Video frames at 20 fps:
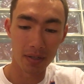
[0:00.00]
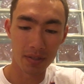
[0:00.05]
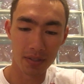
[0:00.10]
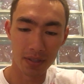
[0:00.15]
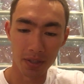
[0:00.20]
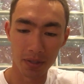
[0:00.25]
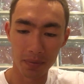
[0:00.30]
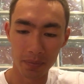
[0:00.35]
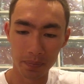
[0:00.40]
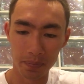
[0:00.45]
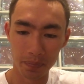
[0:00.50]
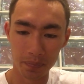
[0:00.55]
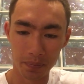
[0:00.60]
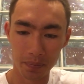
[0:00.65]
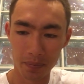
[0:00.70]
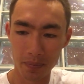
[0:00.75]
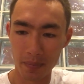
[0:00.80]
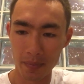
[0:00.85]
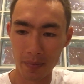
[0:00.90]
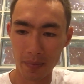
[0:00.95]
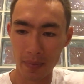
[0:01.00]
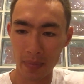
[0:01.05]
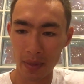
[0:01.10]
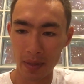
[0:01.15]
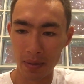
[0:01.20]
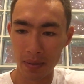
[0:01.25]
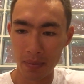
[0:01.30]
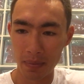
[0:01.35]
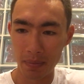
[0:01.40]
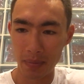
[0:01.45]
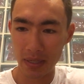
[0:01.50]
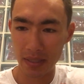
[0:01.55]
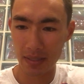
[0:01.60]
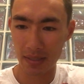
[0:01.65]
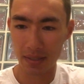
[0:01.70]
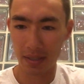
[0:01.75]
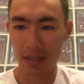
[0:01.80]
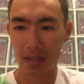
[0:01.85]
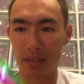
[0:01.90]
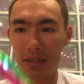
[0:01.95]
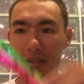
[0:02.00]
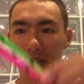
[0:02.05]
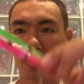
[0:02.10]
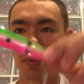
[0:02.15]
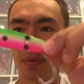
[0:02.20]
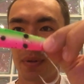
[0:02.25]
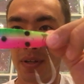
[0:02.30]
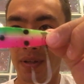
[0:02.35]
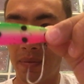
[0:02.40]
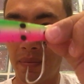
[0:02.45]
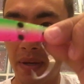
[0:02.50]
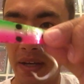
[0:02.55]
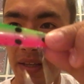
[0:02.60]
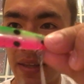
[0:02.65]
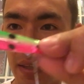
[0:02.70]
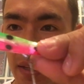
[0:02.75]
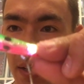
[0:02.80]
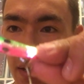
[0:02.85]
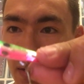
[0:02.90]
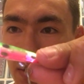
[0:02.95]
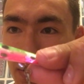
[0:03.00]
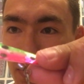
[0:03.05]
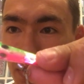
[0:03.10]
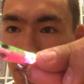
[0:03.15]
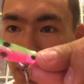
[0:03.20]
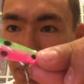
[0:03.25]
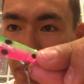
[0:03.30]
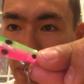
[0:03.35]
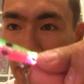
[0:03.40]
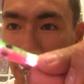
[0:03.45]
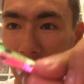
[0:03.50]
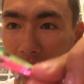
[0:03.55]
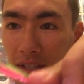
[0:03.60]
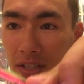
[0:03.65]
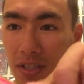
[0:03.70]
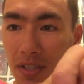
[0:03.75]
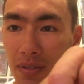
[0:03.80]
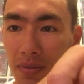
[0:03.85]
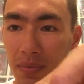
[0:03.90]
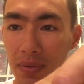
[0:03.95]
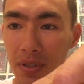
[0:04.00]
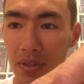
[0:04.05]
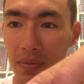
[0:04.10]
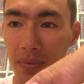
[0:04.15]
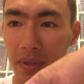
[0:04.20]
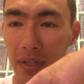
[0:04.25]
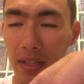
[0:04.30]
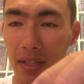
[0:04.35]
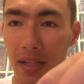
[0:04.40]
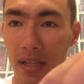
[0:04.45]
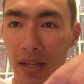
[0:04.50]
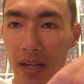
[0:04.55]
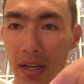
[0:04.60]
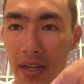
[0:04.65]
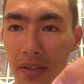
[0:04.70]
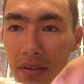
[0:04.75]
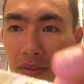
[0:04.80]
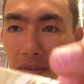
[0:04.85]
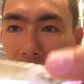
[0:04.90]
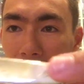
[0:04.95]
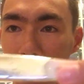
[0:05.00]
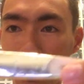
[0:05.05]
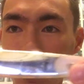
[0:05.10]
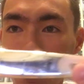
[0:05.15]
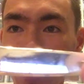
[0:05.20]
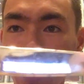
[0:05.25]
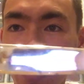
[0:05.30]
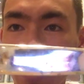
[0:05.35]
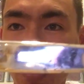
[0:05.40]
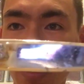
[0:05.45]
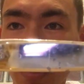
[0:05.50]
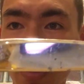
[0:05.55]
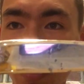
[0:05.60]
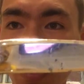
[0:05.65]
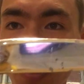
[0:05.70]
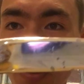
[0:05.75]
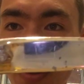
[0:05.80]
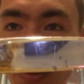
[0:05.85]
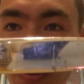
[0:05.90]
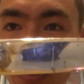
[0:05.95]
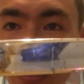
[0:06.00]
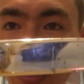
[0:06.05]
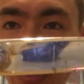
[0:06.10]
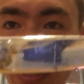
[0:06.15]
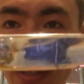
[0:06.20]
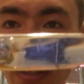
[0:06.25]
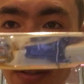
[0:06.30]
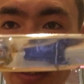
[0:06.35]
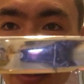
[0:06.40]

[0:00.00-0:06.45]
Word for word: So basically on this one, the main thing is you want to pay attention to which way the line goes through the, the holes here.